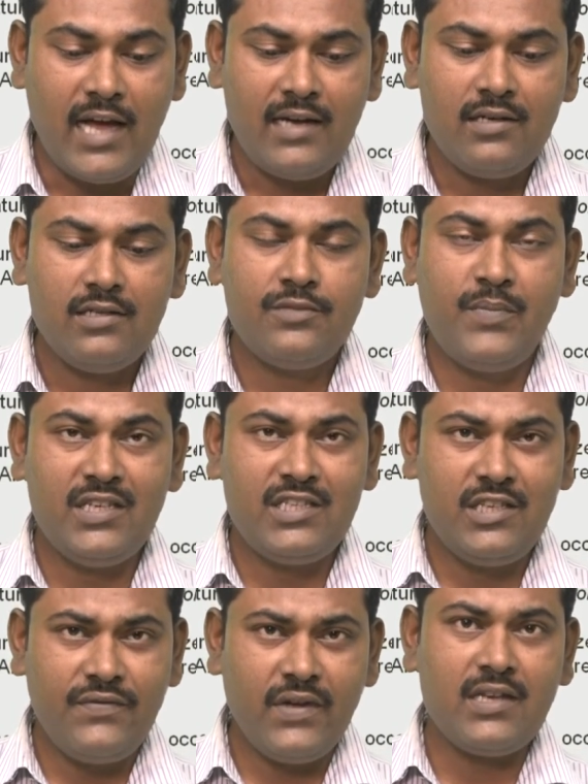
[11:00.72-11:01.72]

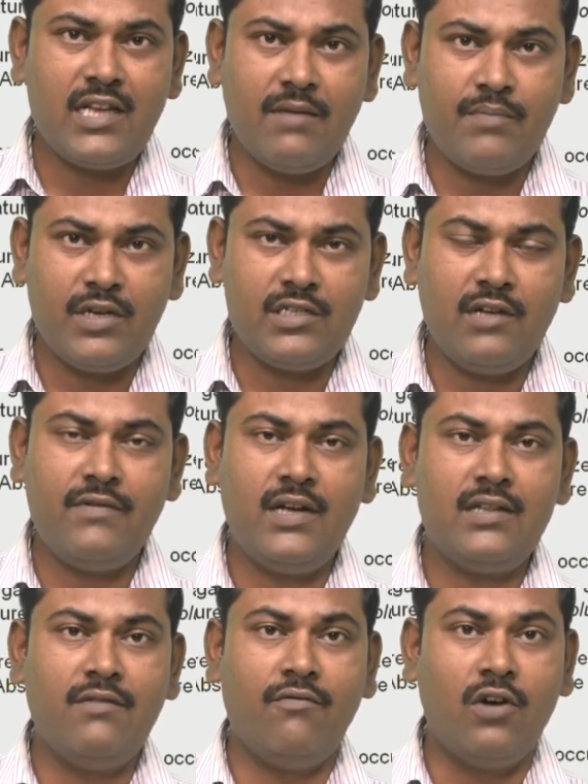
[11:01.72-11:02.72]
specific temperature where
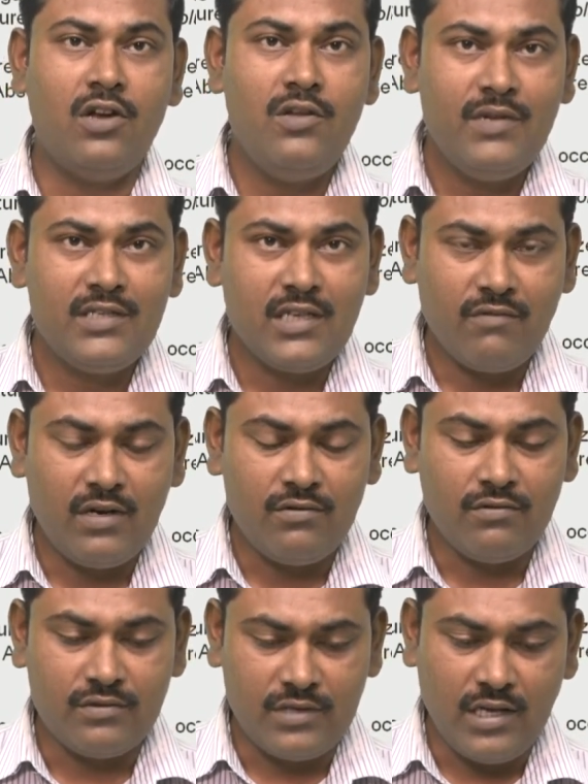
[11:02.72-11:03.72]
the volume is equal to
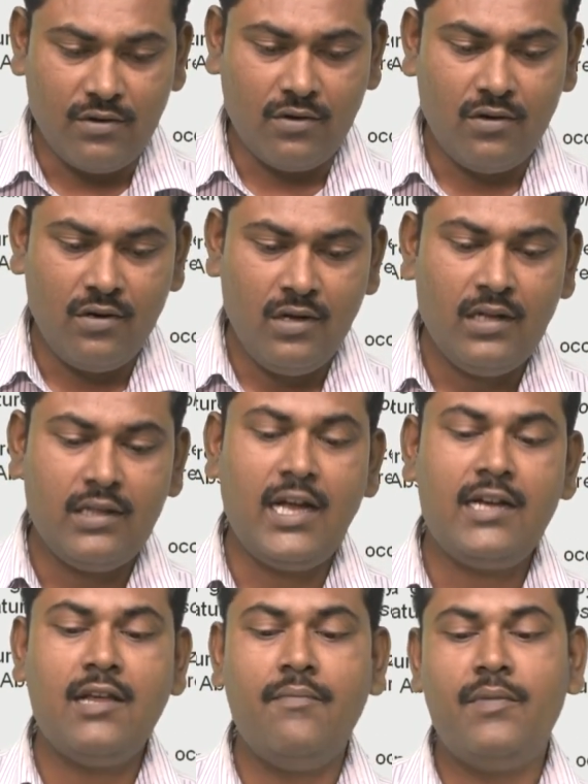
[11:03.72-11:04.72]
0,
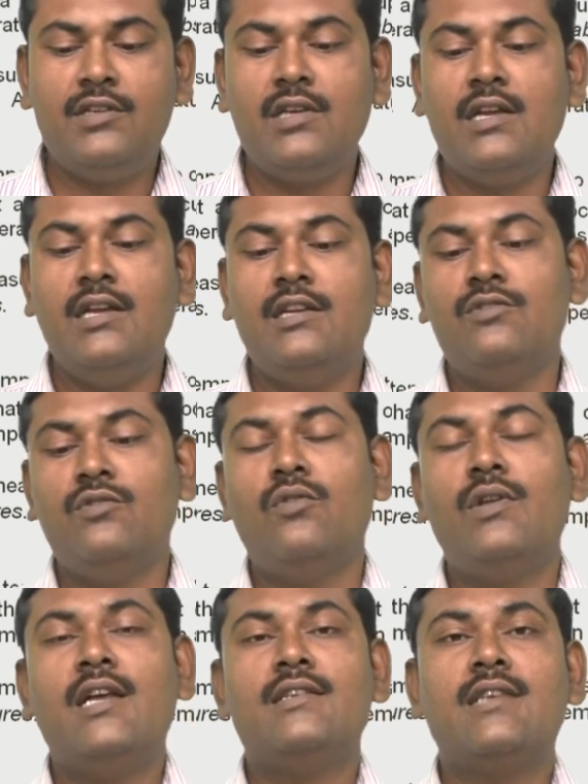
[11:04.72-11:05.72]
that temperature it is
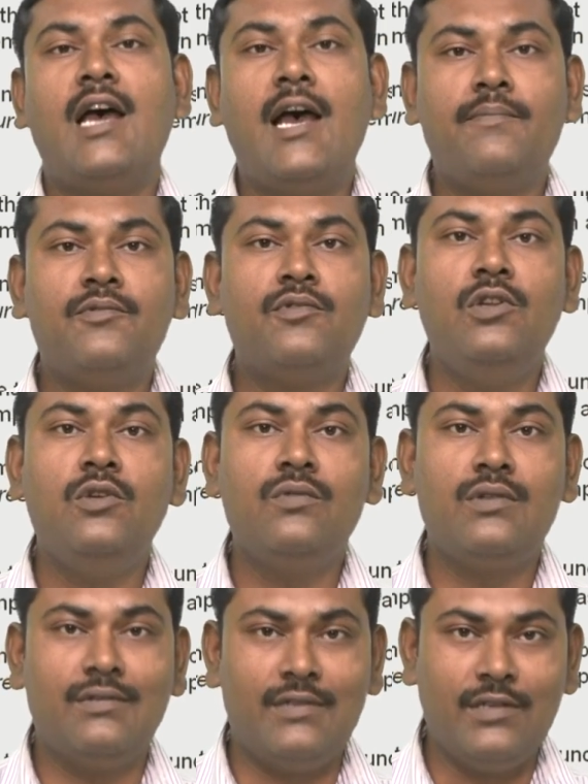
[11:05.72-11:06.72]
known as absolute
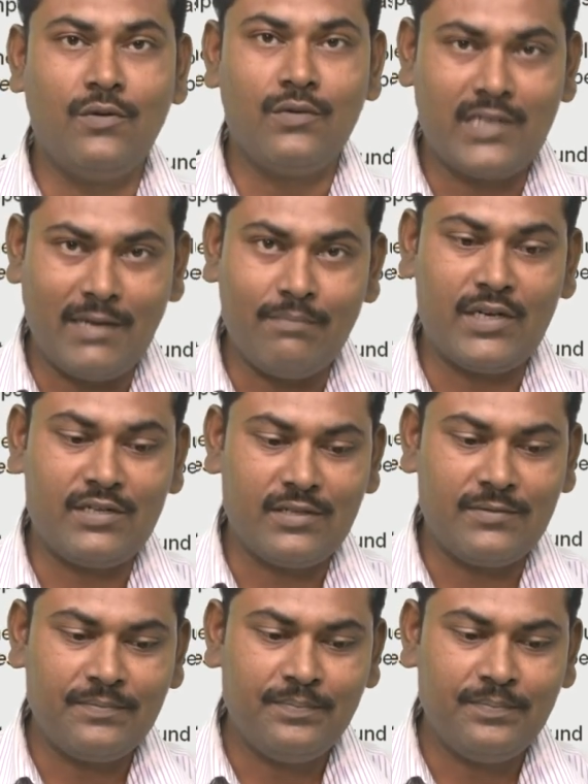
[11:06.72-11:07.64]
zero temperature.